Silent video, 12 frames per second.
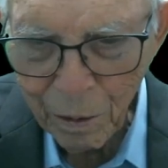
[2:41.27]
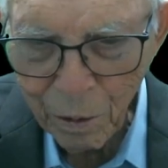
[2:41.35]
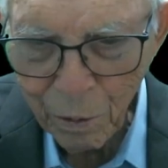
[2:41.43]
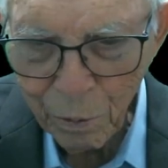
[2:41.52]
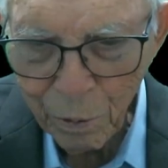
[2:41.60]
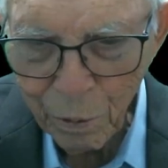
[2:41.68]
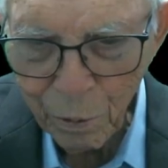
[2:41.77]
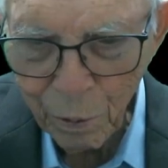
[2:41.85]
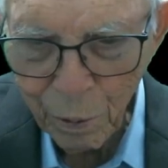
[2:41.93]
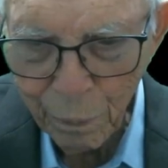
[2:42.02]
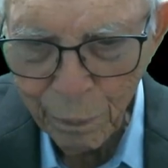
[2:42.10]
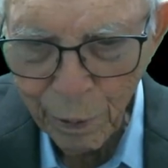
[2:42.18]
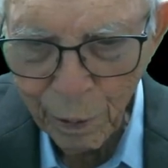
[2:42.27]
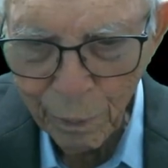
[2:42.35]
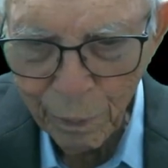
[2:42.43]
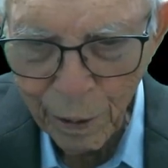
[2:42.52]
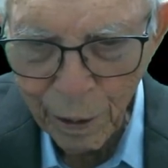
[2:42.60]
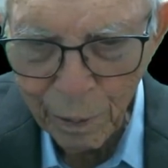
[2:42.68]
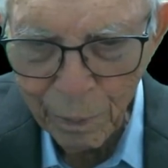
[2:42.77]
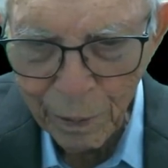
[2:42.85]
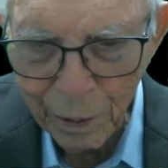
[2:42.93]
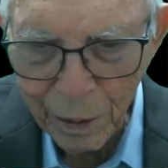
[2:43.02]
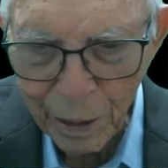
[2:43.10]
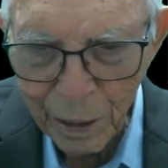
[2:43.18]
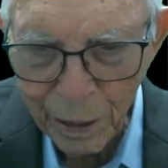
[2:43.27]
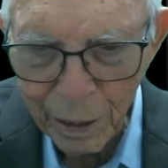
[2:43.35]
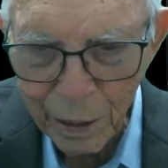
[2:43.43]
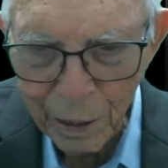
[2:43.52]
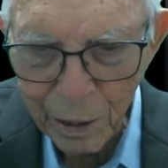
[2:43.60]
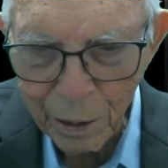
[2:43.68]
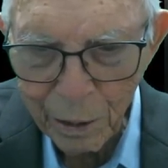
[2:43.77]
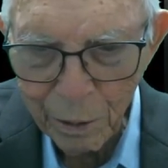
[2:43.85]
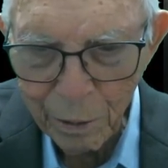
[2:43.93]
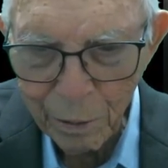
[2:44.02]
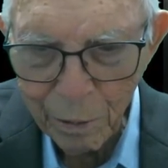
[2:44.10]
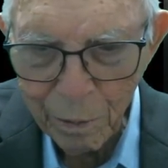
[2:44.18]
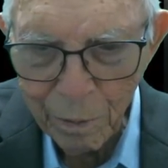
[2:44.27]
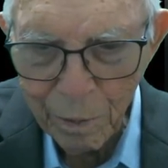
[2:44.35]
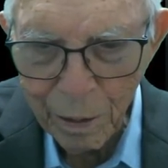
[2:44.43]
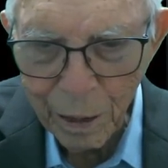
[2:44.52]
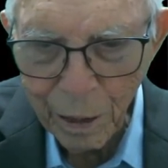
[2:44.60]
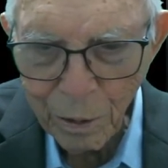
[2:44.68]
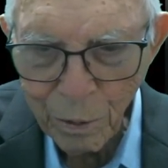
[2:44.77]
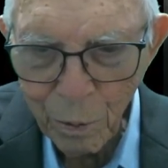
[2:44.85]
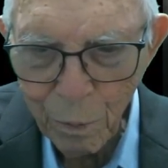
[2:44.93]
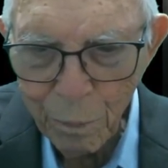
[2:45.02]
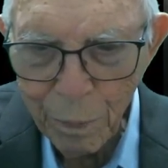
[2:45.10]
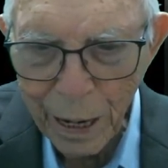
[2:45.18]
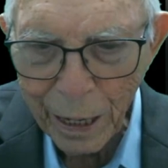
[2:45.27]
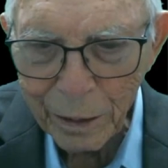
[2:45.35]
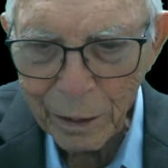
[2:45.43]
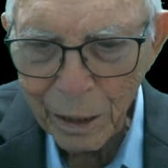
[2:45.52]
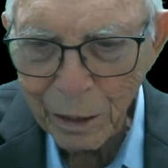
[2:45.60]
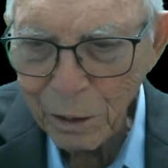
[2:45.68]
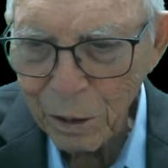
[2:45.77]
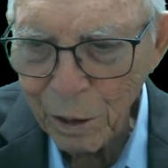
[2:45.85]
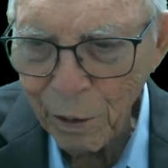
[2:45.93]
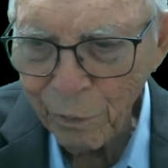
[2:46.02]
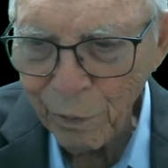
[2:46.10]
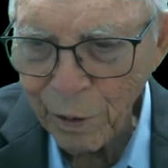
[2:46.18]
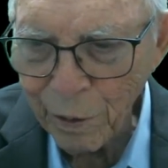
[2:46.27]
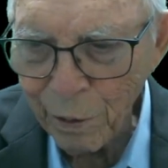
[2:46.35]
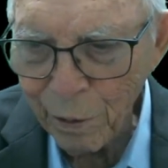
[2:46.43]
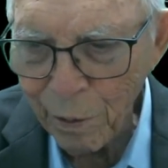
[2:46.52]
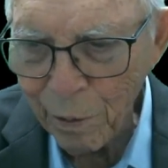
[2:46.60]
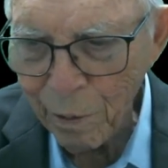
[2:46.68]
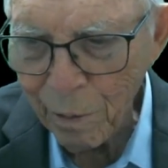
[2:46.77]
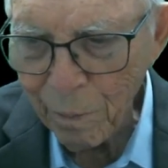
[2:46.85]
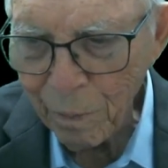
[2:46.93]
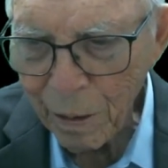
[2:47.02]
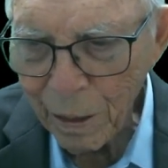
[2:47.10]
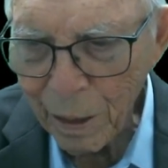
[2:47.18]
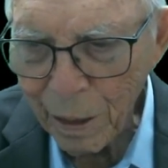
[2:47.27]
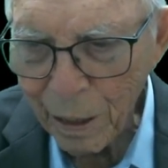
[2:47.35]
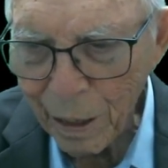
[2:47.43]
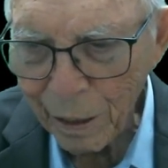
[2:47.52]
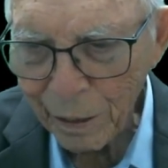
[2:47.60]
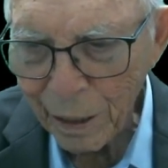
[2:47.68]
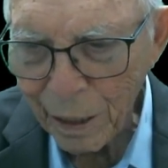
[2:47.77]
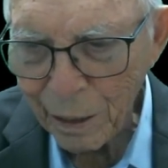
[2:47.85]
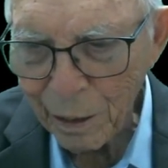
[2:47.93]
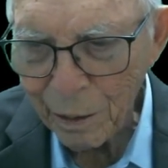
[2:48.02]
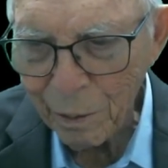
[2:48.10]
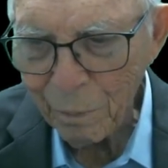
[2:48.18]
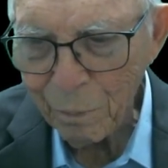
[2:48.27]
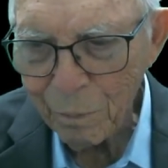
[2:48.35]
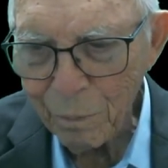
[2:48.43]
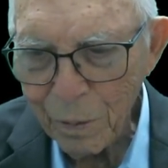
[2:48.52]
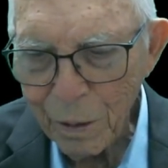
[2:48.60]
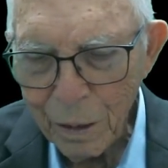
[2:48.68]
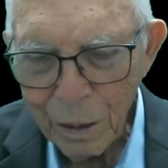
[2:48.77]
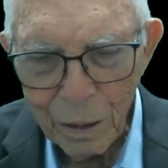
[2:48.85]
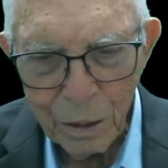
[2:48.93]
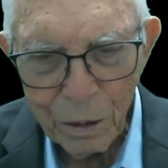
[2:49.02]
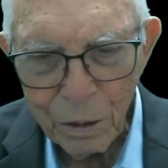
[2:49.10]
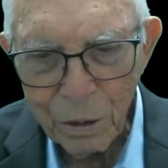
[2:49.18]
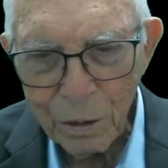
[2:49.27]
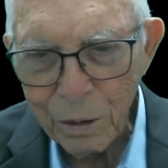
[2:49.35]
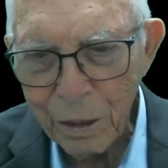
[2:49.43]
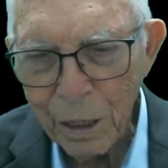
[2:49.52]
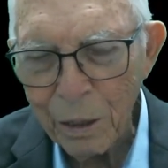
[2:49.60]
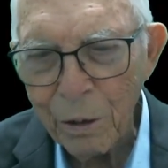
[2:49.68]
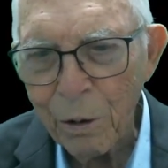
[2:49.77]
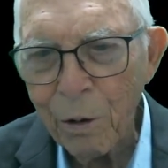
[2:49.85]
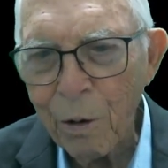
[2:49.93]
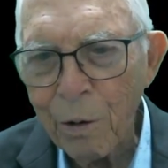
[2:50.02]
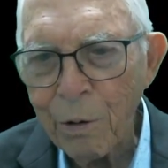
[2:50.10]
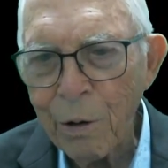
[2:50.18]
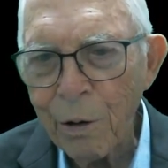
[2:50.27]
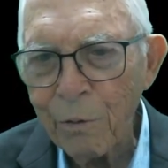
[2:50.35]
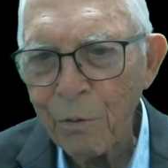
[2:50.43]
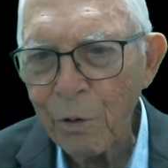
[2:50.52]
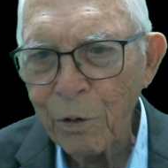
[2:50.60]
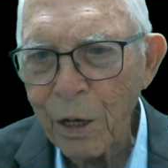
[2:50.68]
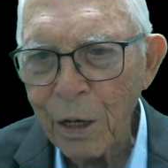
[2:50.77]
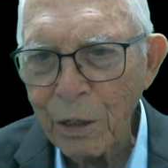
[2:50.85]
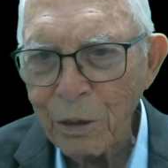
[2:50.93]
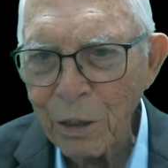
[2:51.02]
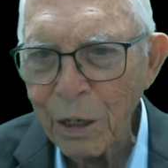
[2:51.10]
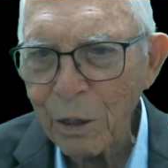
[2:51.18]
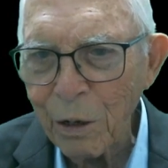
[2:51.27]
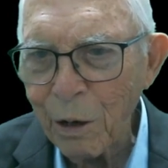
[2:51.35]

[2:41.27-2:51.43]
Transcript: you would do the pulpotomy down in here, and you pack that stuff in there. I can't tell you hard enough. You take zinc